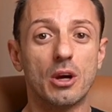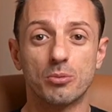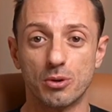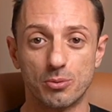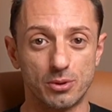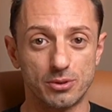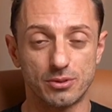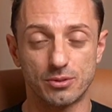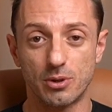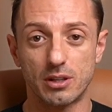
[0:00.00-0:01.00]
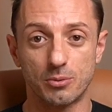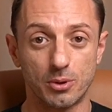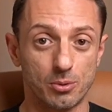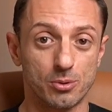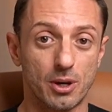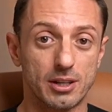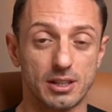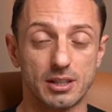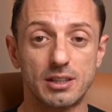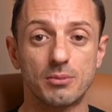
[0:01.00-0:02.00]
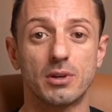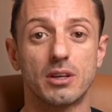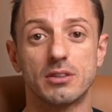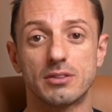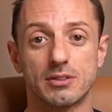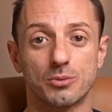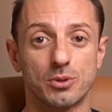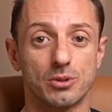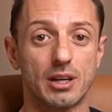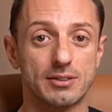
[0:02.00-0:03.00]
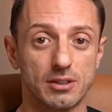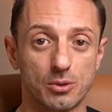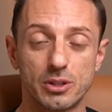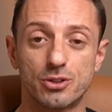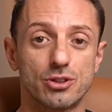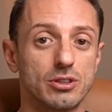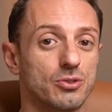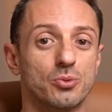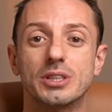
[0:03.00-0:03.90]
We were writing emails and we were asking questions.